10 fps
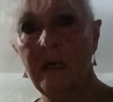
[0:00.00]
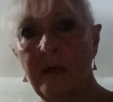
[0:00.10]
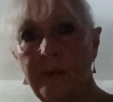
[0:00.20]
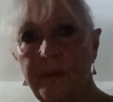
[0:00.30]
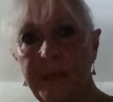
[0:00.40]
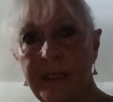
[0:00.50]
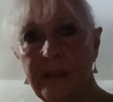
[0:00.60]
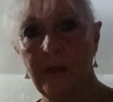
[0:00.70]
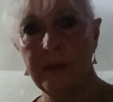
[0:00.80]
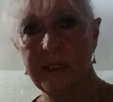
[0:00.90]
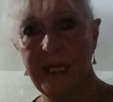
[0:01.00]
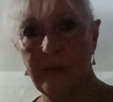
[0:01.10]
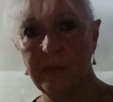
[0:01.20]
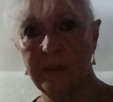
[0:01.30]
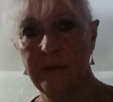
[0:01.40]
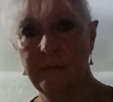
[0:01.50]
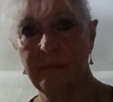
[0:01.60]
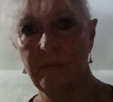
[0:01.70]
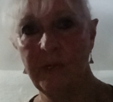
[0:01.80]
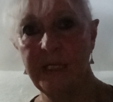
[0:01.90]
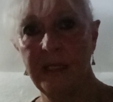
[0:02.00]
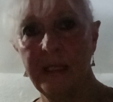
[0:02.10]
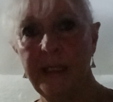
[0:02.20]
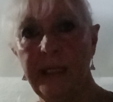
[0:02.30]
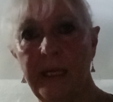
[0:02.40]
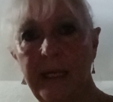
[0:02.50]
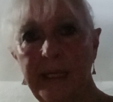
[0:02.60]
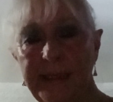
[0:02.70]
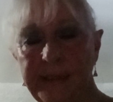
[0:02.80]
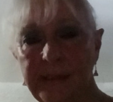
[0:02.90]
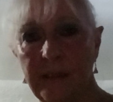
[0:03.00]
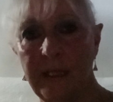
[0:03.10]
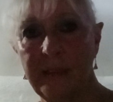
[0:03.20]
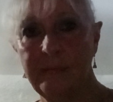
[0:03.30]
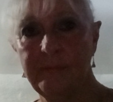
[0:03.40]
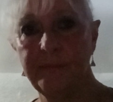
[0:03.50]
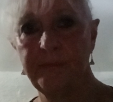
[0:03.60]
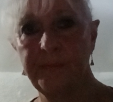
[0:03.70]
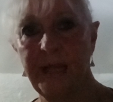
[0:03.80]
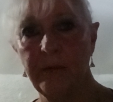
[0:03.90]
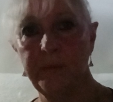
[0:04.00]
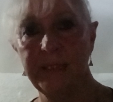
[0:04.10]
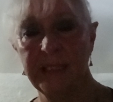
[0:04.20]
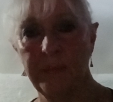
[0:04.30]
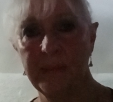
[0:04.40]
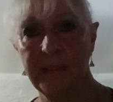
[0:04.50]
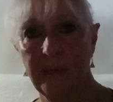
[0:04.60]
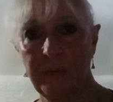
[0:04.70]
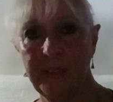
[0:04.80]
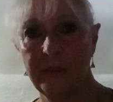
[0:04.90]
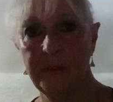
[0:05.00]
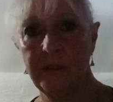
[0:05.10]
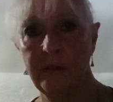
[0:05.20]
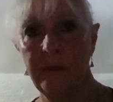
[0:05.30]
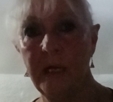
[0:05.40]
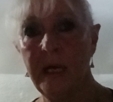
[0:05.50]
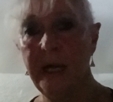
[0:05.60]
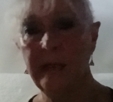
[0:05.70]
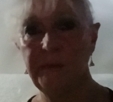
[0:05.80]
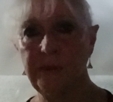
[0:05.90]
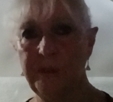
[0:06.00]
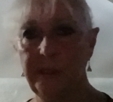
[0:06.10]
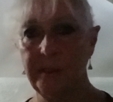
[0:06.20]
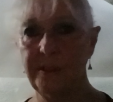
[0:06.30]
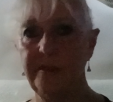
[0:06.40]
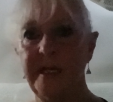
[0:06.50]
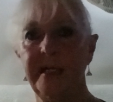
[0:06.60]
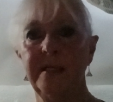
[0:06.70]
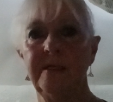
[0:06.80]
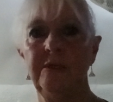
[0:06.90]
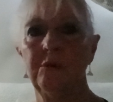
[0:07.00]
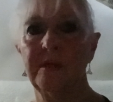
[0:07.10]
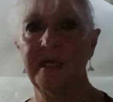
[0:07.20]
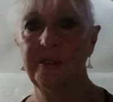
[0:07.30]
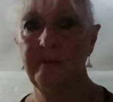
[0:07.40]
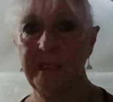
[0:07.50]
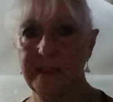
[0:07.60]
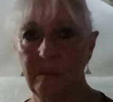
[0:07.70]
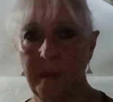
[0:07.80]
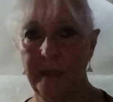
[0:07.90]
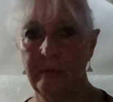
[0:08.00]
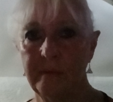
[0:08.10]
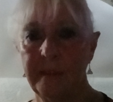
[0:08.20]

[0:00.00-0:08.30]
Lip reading: I would be in contact with them regularly, and that would be something that we could do. And I'm sure you could do that in your country as well.